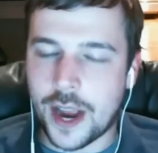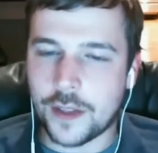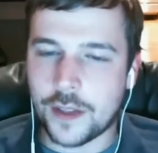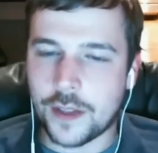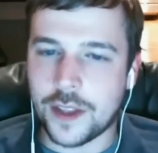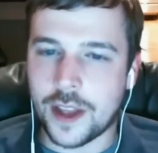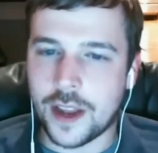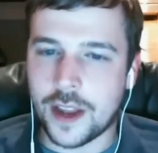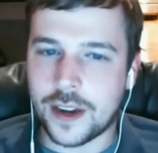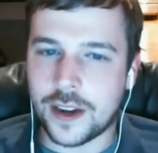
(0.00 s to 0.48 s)

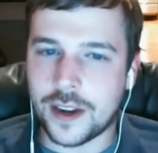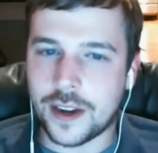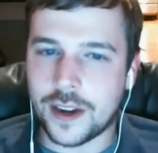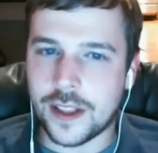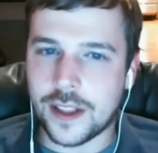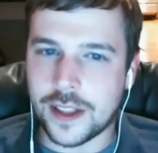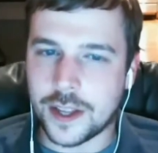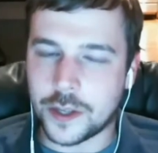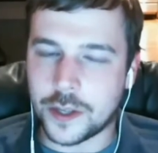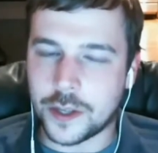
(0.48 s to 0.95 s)
out that
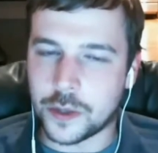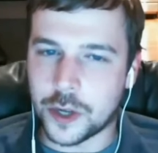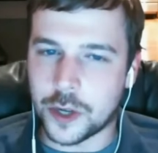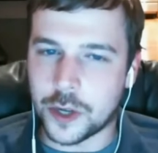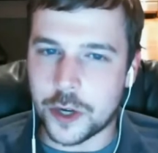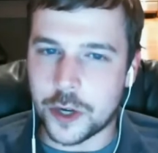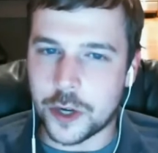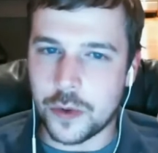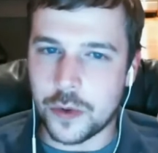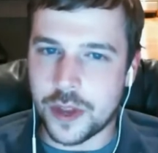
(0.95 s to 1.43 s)
this was
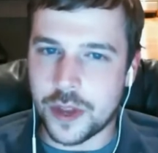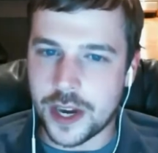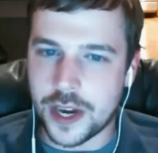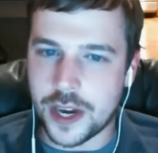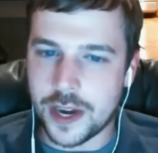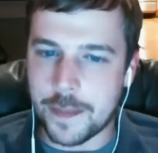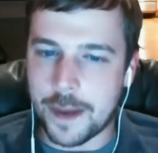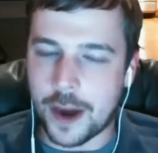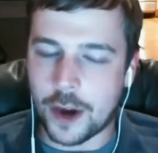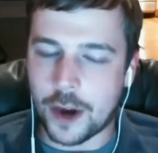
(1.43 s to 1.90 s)
a dude that
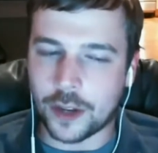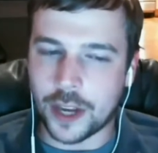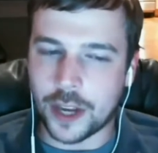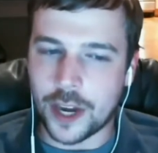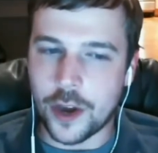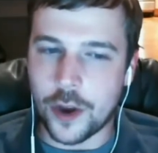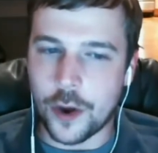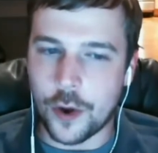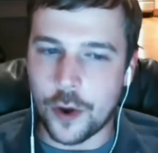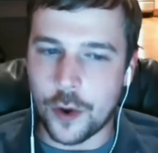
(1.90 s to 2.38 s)
he
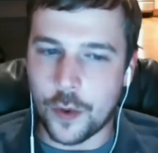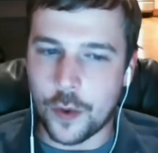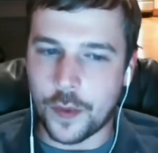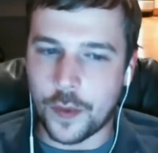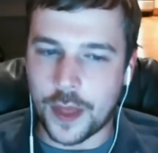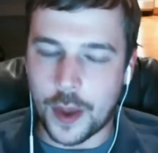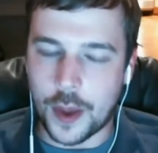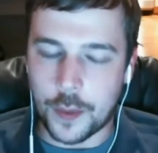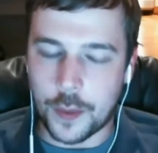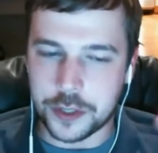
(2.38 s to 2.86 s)
barely knew
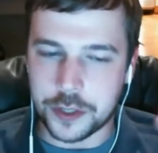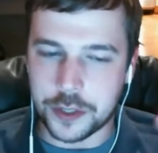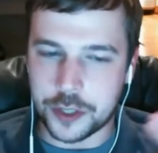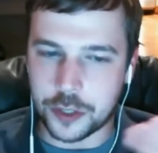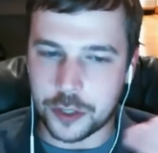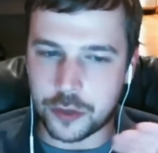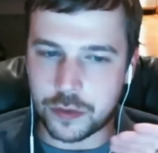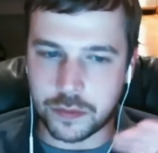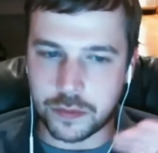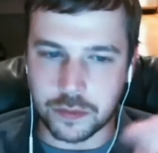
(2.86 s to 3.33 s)
that was
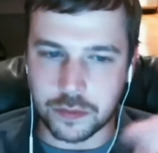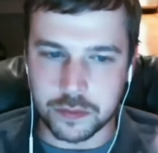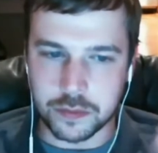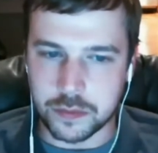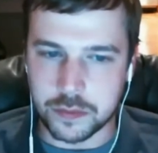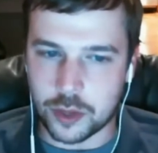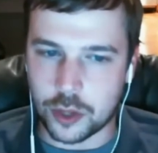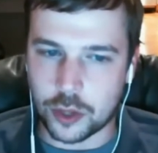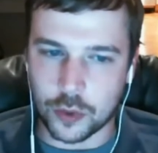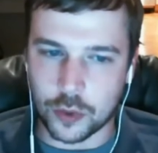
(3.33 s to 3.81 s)
just
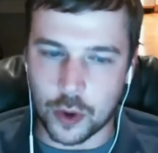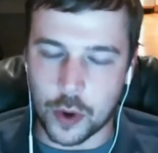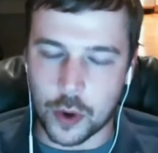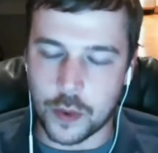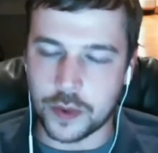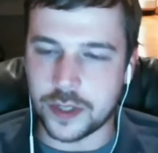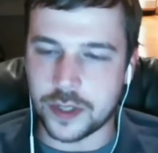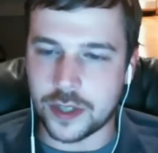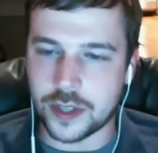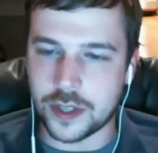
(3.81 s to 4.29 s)

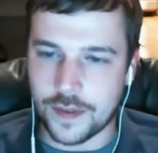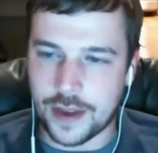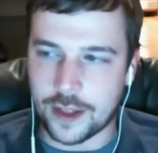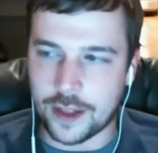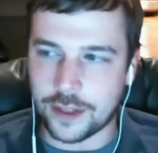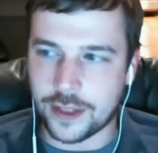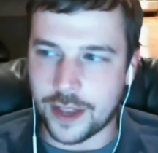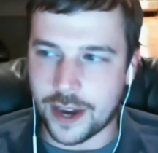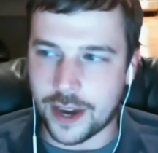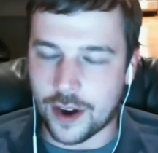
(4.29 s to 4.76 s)
throwing stuff
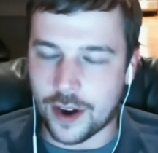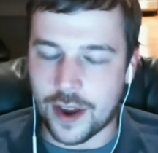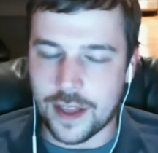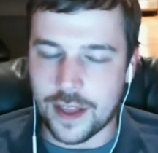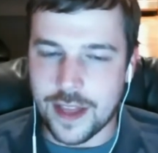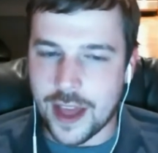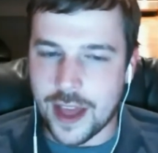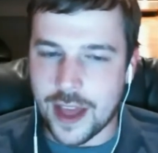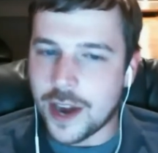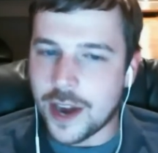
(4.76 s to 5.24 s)
out there,
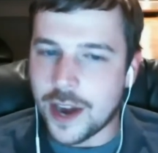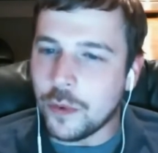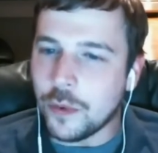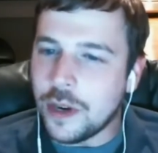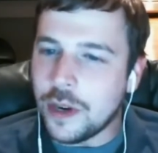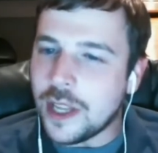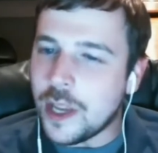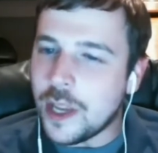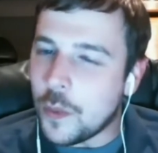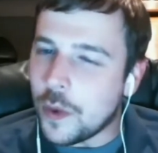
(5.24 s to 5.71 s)
and that it
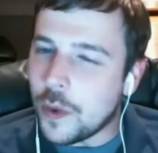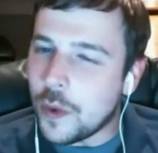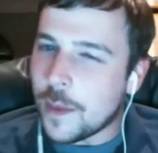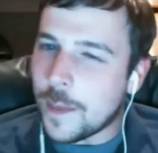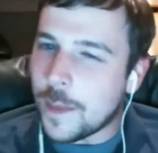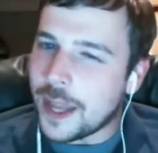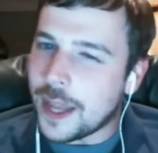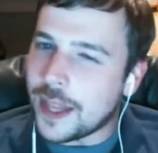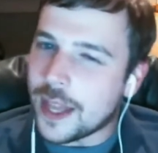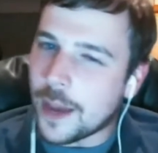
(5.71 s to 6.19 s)
really wouldn't
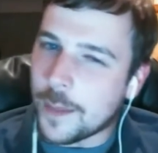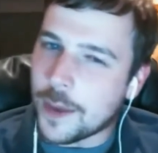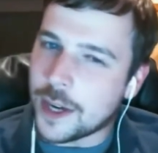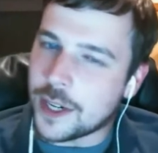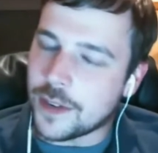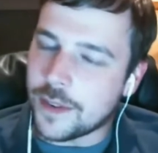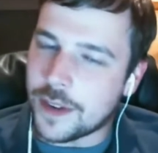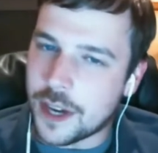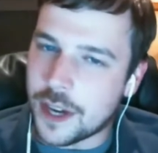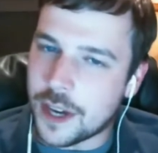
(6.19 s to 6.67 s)
have made that
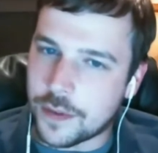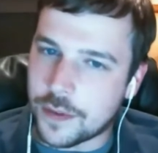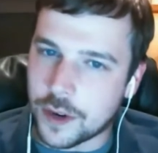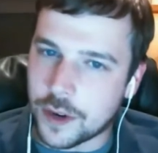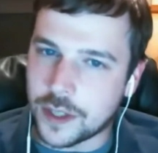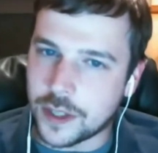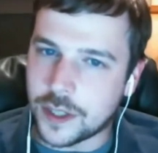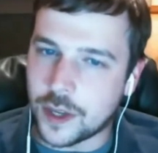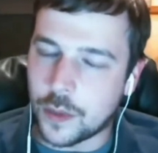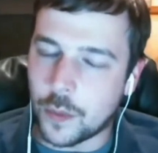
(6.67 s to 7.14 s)
much of a
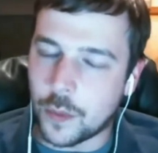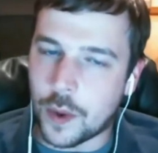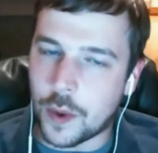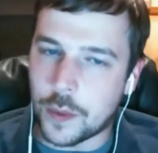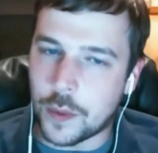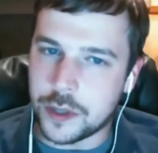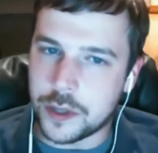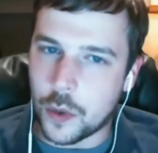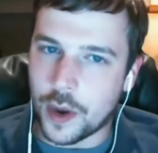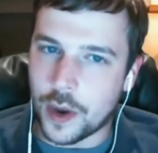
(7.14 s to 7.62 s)
difference in what
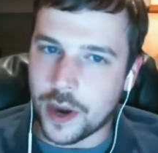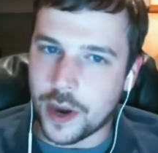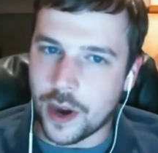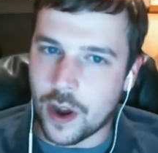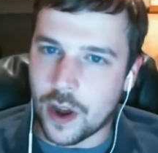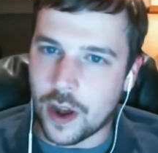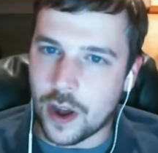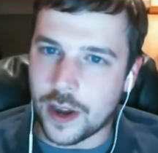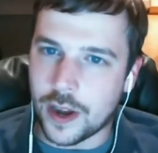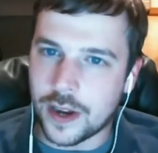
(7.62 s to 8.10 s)
was going
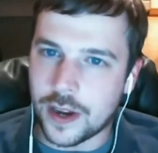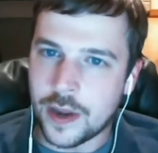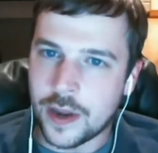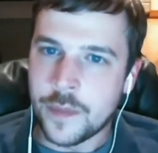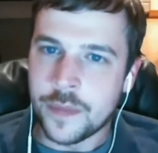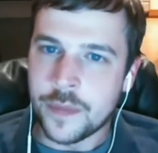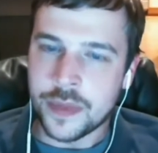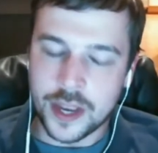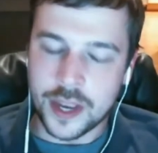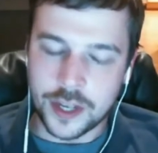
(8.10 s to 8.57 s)
on,
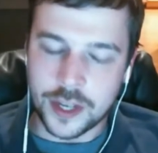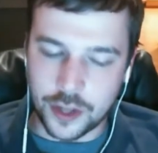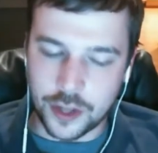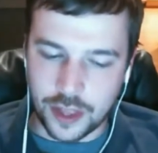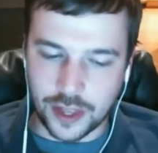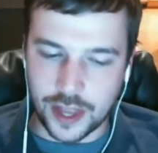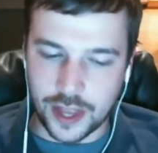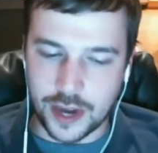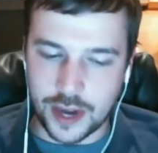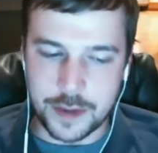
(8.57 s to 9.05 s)
so
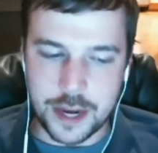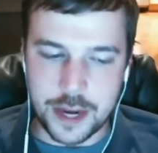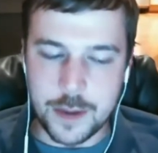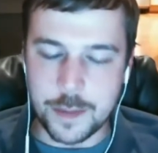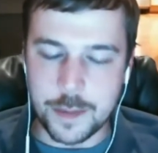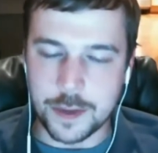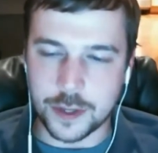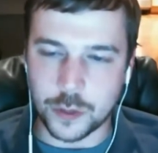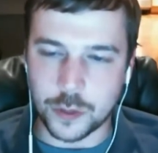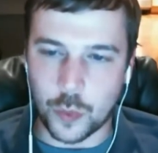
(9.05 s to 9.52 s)
they let him
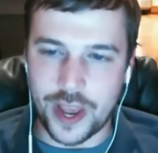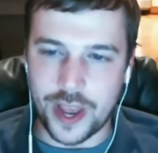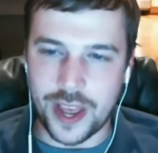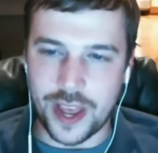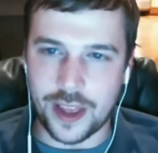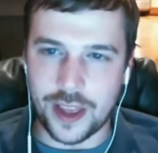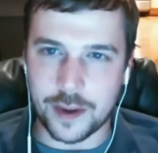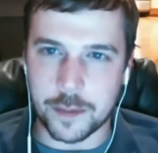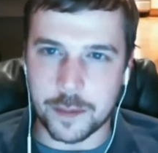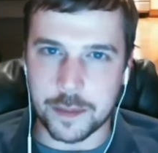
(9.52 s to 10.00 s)
keep his
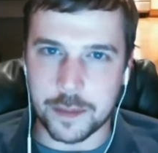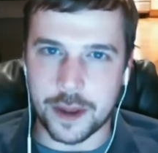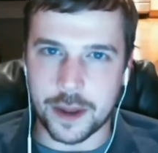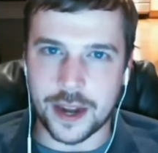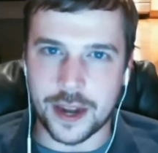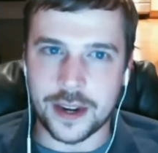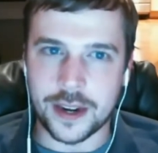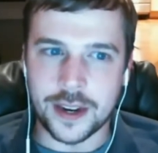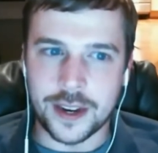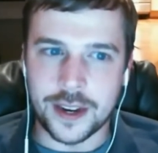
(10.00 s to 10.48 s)
win.
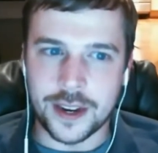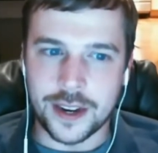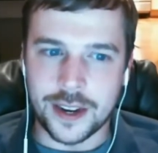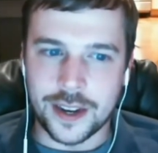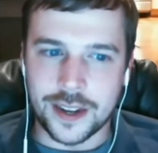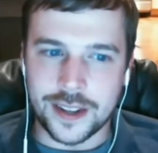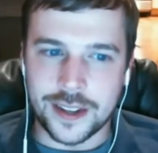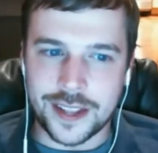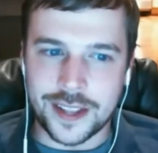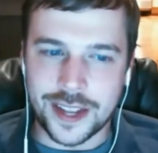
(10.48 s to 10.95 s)
But
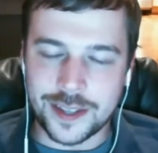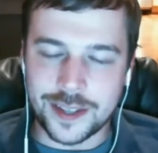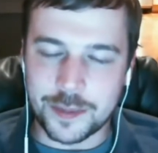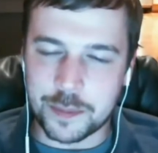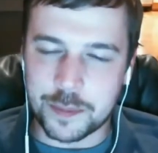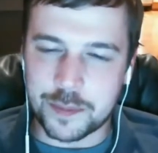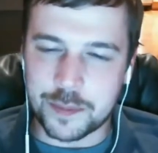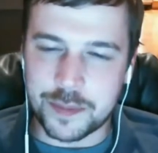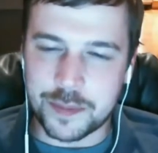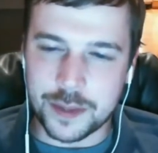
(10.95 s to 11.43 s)
that's
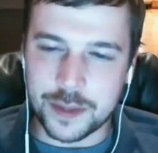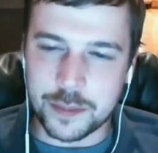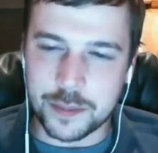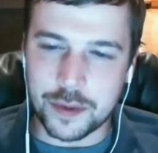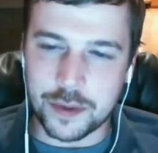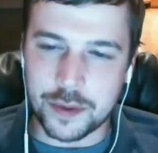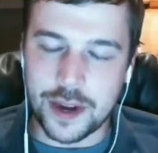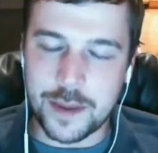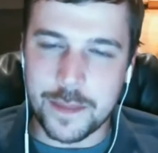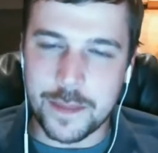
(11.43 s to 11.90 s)

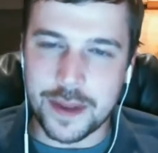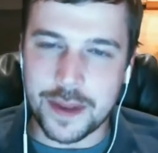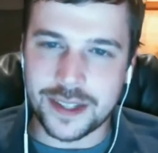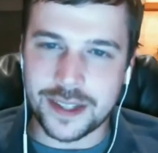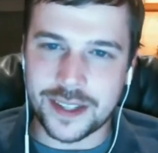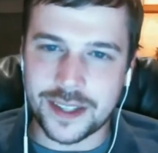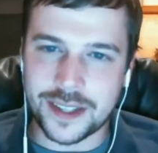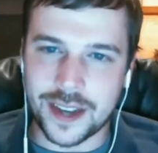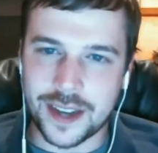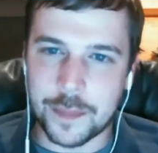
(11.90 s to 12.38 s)
pretty
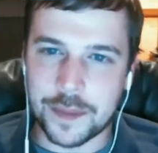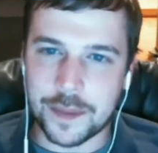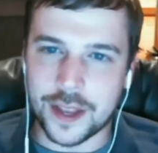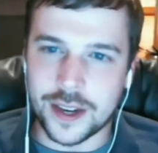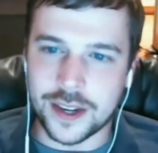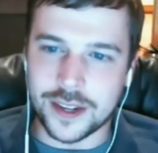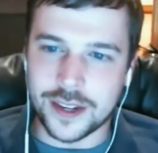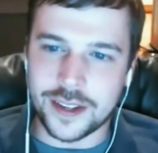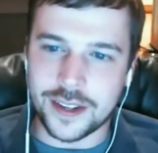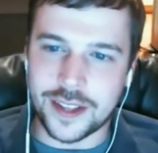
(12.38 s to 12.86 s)
messed up
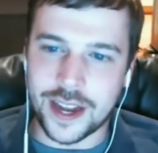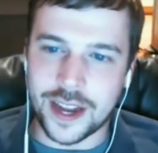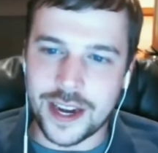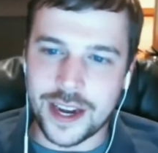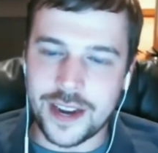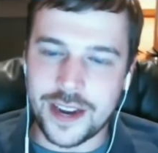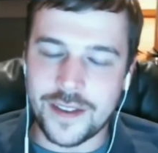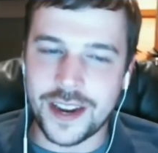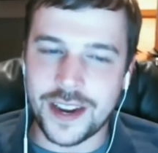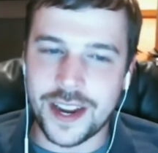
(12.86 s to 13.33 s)
that
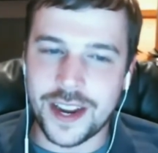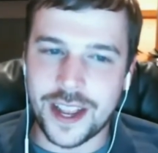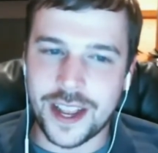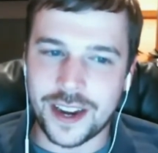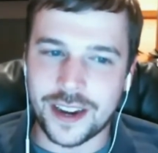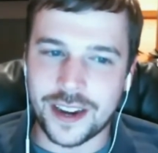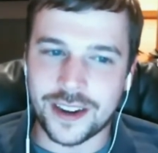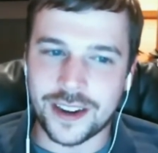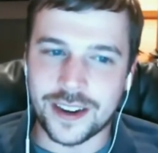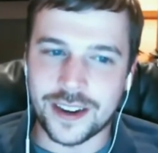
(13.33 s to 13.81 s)
even
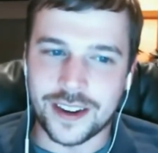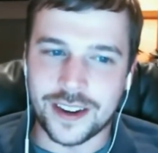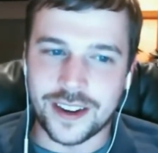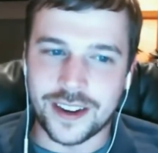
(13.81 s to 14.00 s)
in